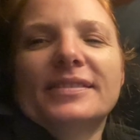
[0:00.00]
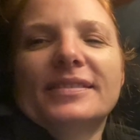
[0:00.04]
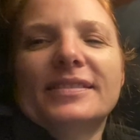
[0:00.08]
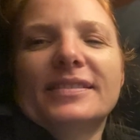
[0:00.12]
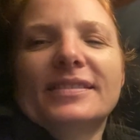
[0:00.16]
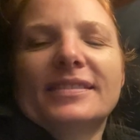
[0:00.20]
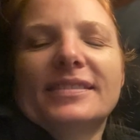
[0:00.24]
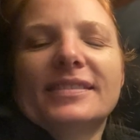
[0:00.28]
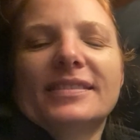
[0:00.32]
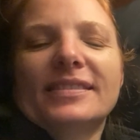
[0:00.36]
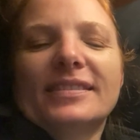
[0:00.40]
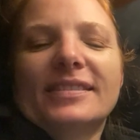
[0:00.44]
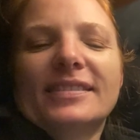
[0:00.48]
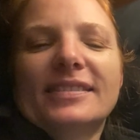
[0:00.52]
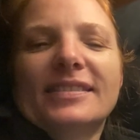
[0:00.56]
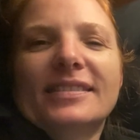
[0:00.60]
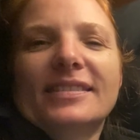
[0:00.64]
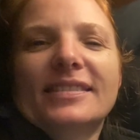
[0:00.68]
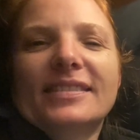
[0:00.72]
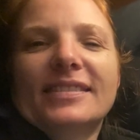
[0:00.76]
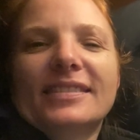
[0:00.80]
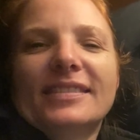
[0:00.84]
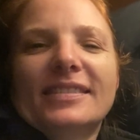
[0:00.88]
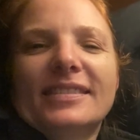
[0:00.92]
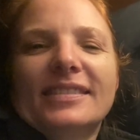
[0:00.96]
Shag me
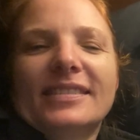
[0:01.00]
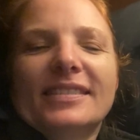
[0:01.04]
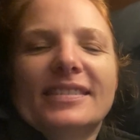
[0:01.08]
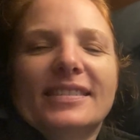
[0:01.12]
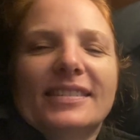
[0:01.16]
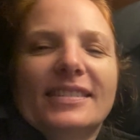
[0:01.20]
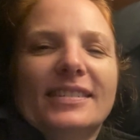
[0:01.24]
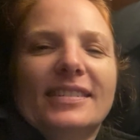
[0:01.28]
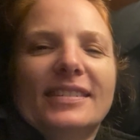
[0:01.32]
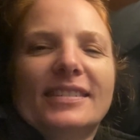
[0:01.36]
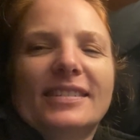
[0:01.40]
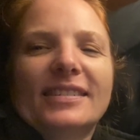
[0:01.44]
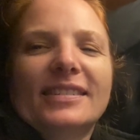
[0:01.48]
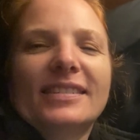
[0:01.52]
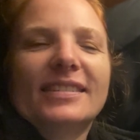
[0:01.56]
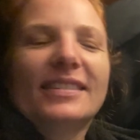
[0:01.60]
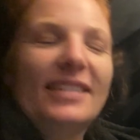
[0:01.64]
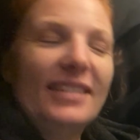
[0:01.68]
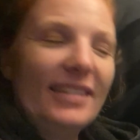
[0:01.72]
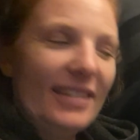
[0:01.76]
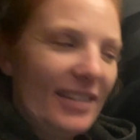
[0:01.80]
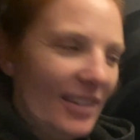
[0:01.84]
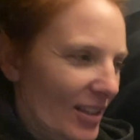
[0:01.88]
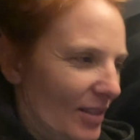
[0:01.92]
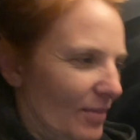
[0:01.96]
with a
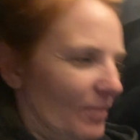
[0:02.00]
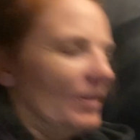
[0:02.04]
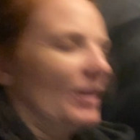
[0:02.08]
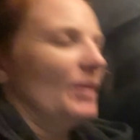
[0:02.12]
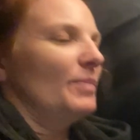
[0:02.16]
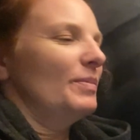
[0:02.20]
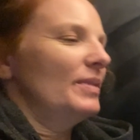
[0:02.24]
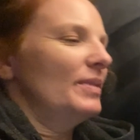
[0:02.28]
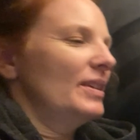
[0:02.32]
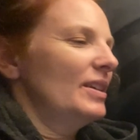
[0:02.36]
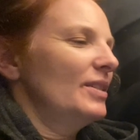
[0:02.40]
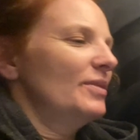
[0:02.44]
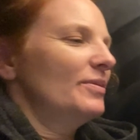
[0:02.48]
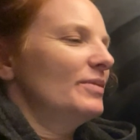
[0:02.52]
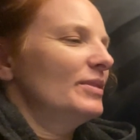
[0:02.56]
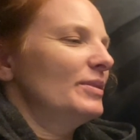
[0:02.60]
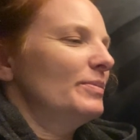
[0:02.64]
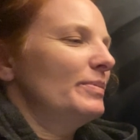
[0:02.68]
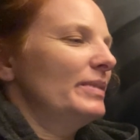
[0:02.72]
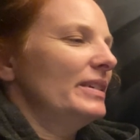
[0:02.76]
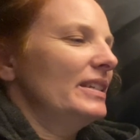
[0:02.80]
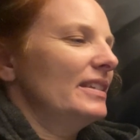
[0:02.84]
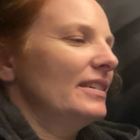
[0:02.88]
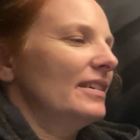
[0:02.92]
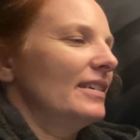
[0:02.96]
spoon. Maybe he would
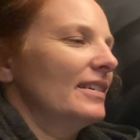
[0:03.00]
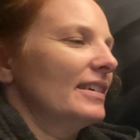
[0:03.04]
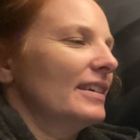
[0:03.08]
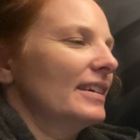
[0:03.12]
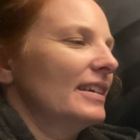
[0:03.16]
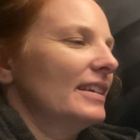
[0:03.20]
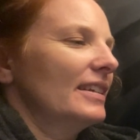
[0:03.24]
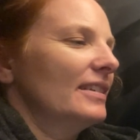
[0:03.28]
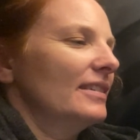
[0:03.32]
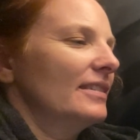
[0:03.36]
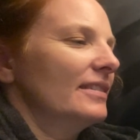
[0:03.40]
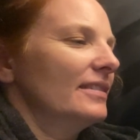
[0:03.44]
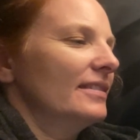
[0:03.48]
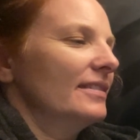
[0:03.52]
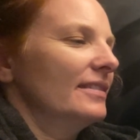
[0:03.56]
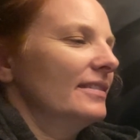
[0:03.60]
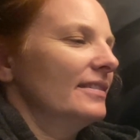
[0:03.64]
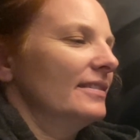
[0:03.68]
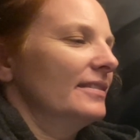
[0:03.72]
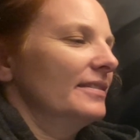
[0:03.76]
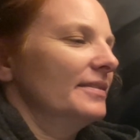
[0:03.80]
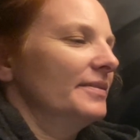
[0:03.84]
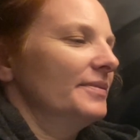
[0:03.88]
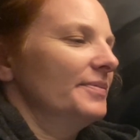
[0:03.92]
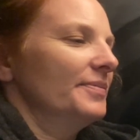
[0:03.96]
be talking.
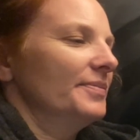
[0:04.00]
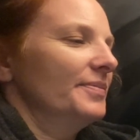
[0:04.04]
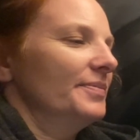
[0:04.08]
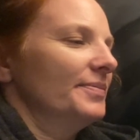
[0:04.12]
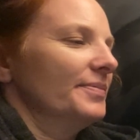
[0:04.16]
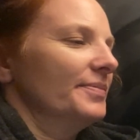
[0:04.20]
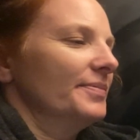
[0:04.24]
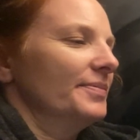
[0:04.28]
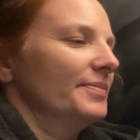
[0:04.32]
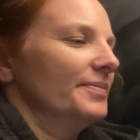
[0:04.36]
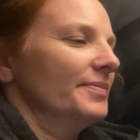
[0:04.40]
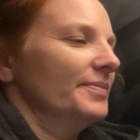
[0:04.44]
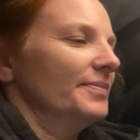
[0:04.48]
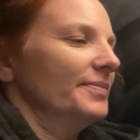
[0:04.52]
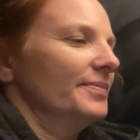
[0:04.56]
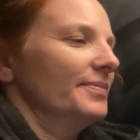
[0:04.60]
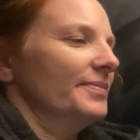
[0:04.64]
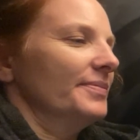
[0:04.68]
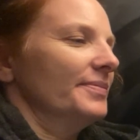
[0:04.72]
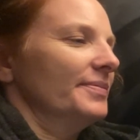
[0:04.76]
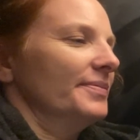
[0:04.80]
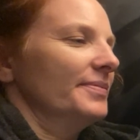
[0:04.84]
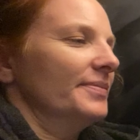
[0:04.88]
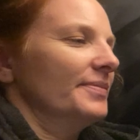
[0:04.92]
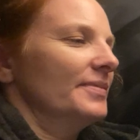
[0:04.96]
It's like.
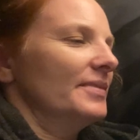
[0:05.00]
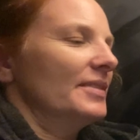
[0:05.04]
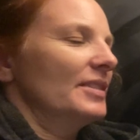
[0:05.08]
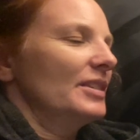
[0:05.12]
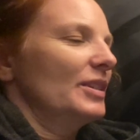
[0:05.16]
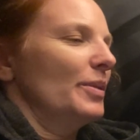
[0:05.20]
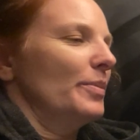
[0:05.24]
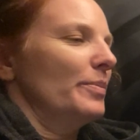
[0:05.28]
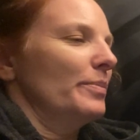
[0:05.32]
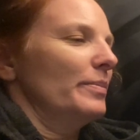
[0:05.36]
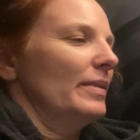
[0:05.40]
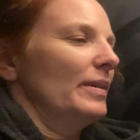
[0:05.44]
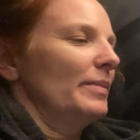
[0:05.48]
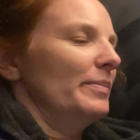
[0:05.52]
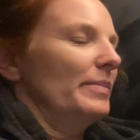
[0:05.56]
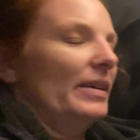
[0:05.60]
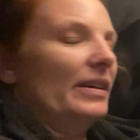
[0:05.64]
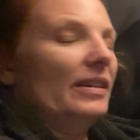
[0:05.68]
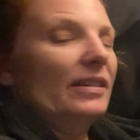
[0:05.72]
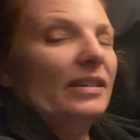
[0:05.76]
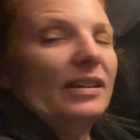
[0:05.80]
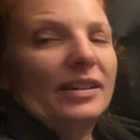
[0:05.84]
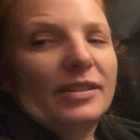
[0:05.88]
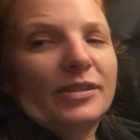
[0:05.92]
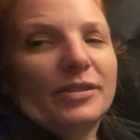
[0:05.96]
Something
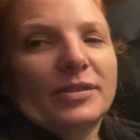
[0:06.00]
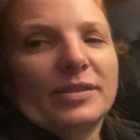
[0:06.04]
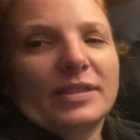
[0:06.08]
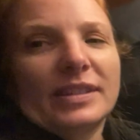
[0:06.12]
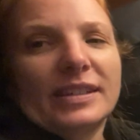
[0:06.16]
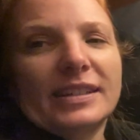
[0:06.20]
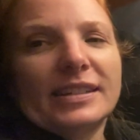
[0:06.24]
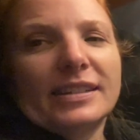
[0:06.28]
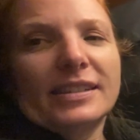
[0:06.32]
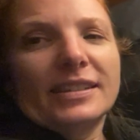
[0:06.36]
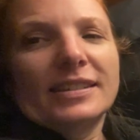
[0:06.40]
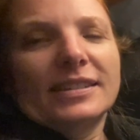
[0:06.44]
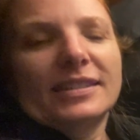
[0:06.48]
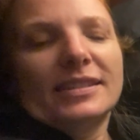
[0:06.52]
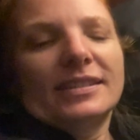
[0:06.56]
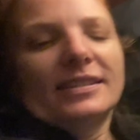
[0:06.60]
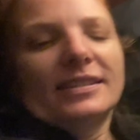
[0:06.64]
about other things.